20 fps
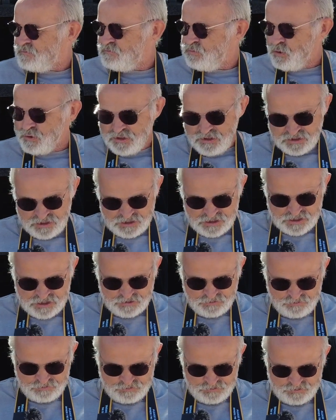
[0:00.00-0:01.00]
Bonnie
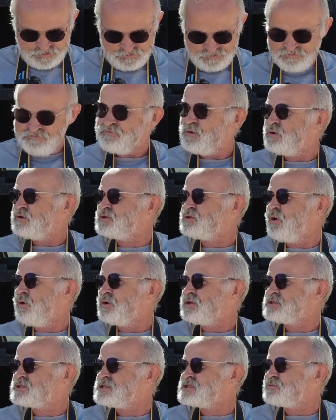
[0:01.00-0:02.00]
just my
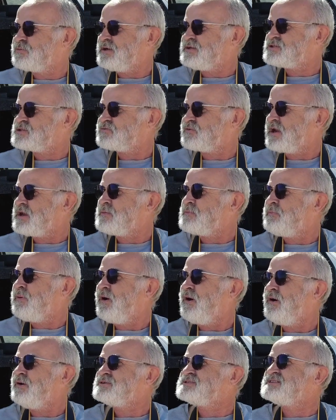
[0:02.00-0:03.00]
dog just went straight
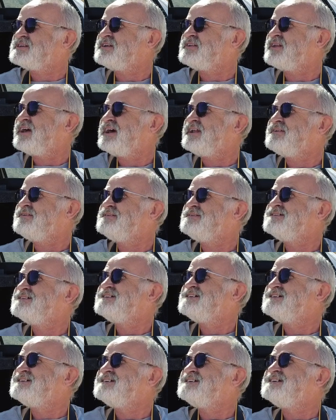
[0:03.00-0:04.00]
past it then.
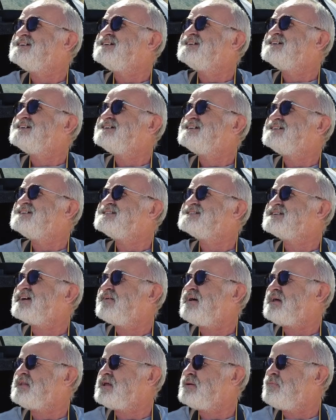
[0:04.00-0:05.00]

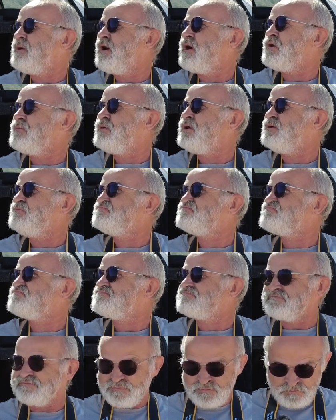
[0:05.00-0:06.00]
So at the moment,
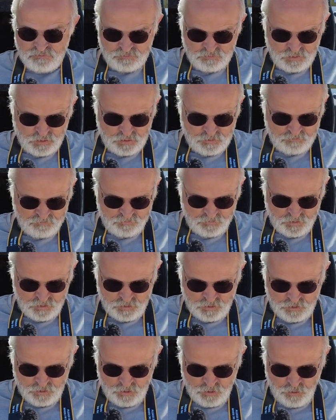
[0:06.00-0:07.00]

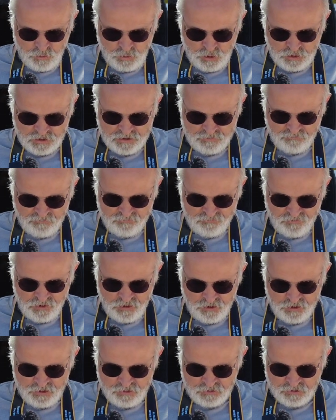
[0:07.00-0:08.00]
all looking
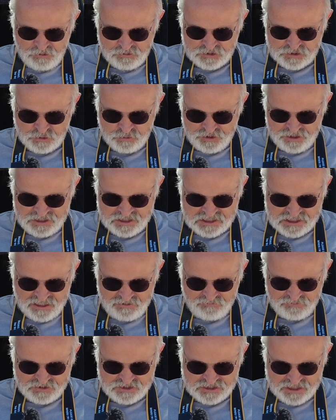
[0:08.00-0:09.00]
fine. I've got
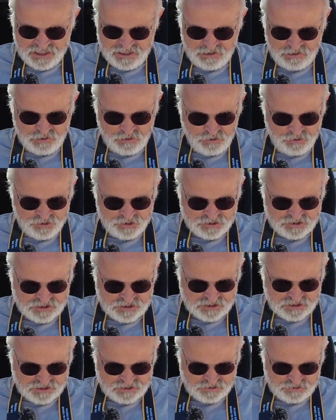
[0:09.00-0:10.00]
27
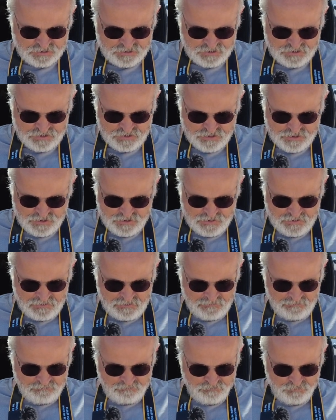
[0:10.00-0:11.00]
satellites.
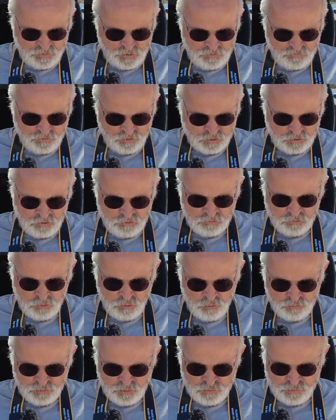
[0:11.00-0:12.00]
I've got it on
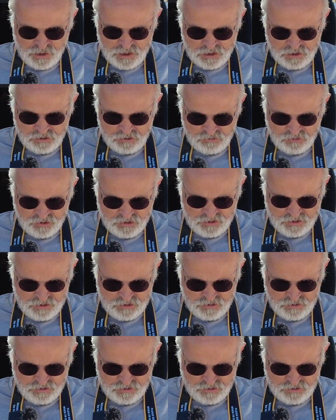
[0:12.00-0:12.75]
normal mode.